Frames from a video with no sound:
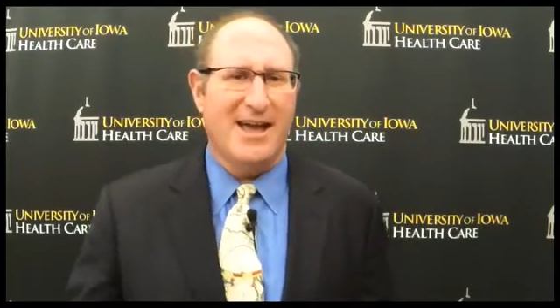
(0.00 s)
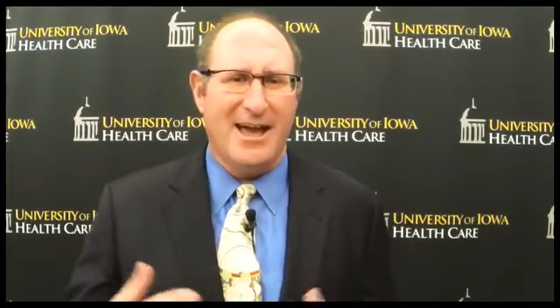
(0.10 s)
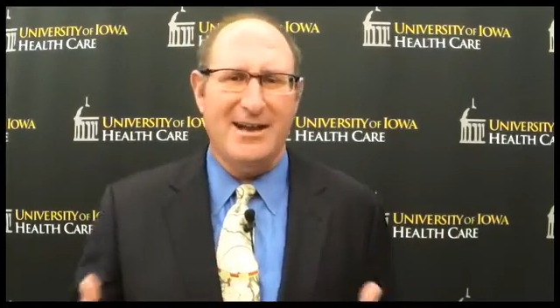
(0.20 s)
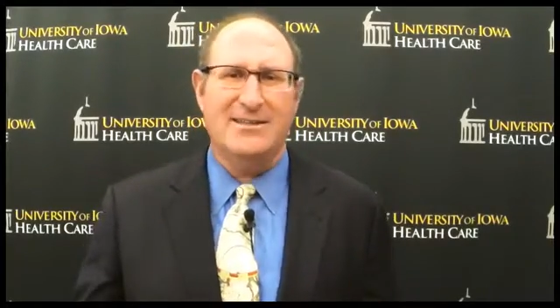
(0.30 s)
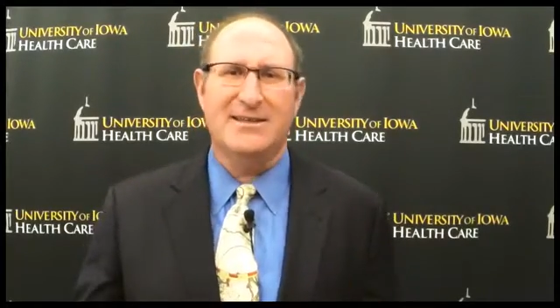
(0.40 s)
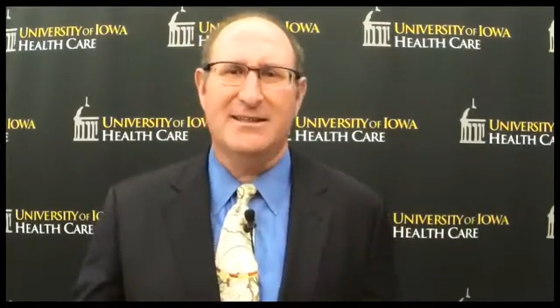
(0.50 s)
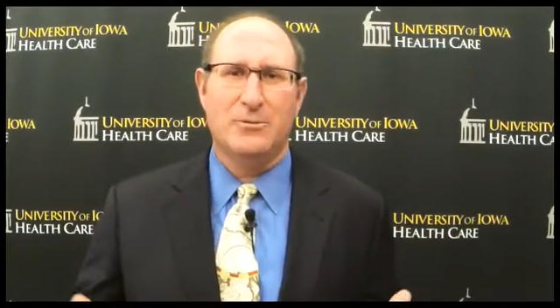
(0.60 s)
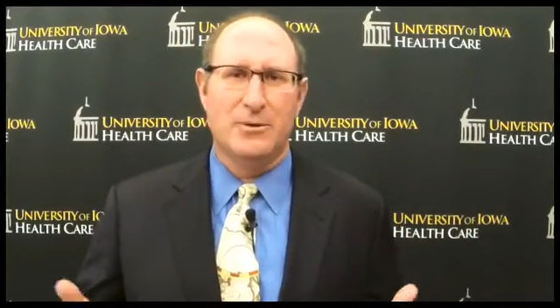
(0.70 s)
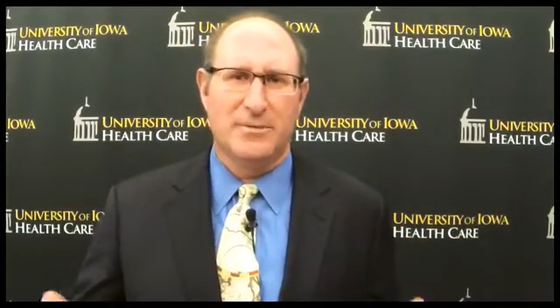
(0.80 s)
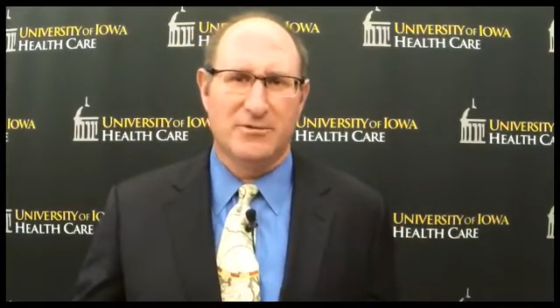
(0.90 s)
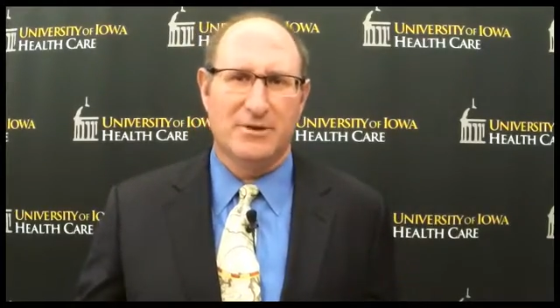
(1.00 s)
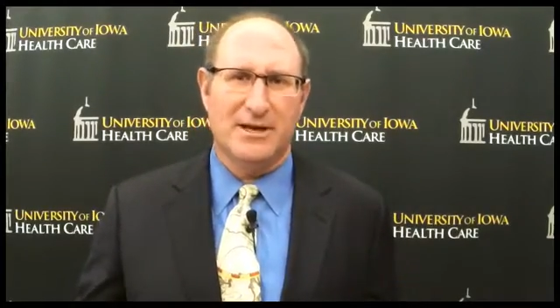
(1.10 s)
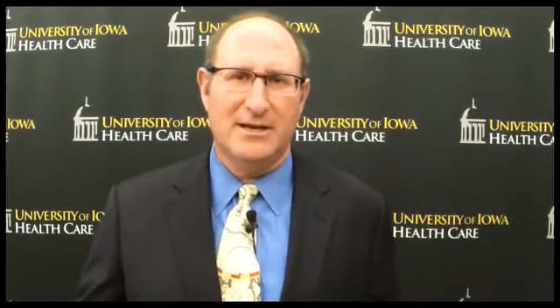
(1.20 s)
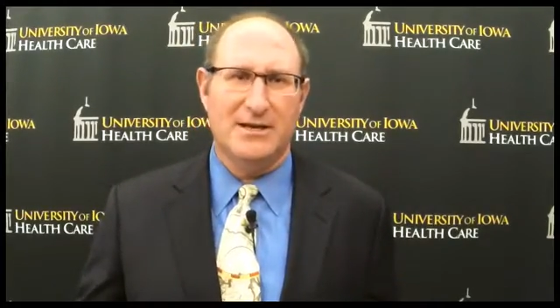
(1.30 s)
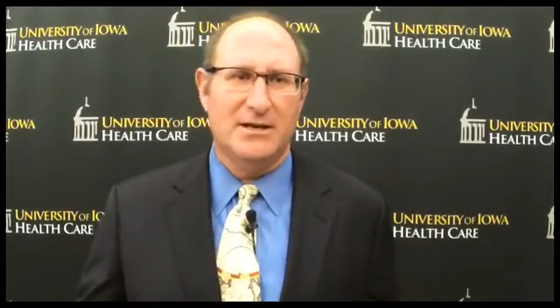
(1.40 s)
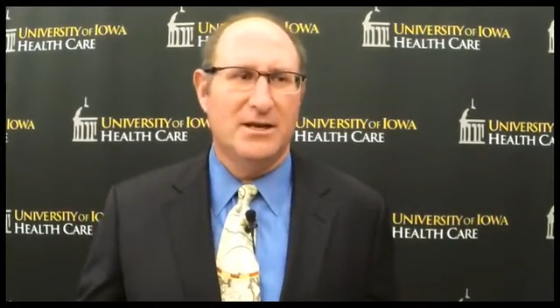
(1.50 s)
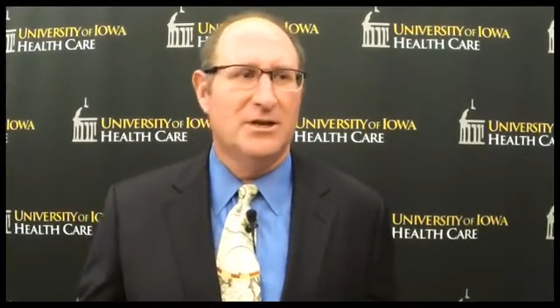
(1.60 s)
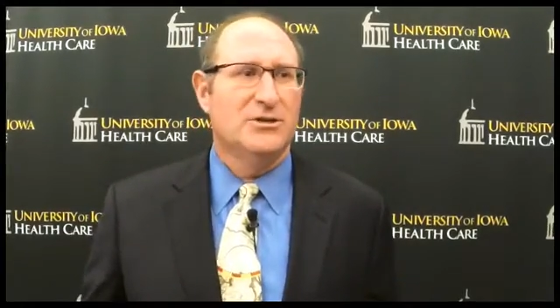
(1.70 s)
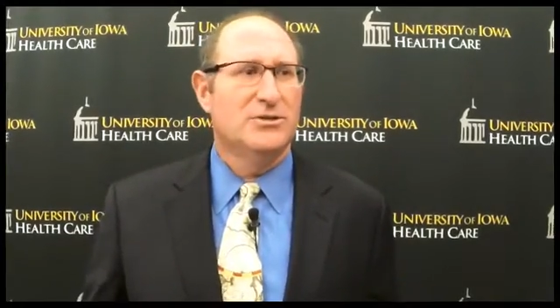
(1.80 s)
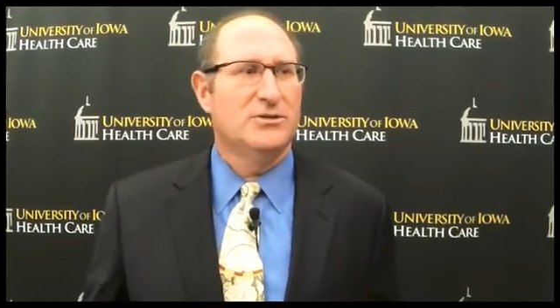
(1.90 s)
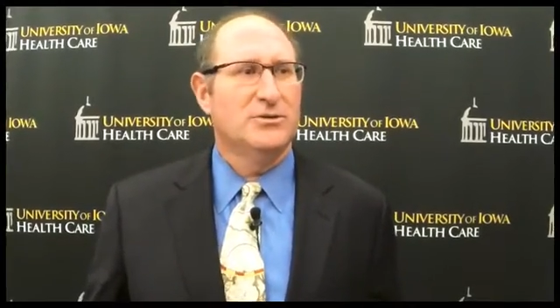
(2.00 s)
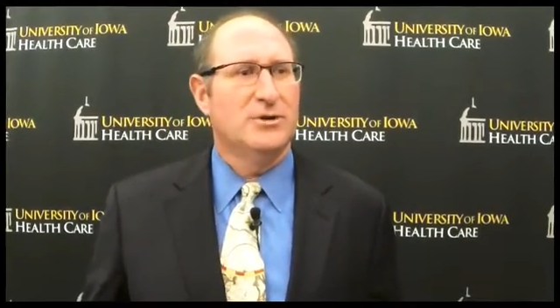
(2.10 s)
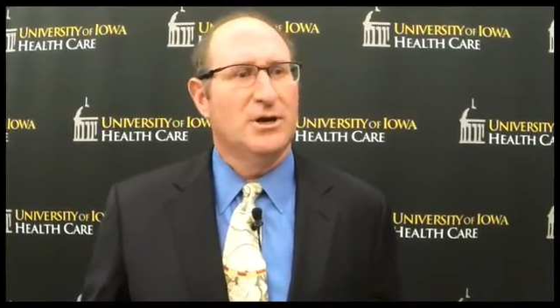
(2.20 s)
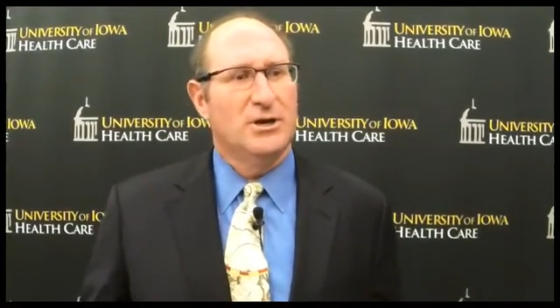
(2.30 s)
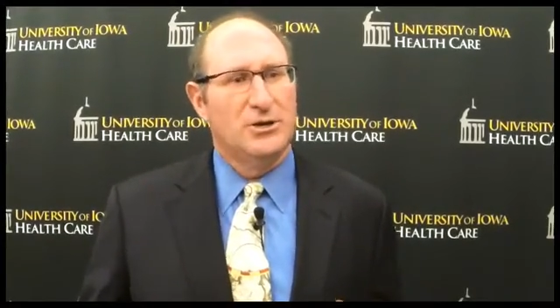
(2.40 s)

anything that would be related to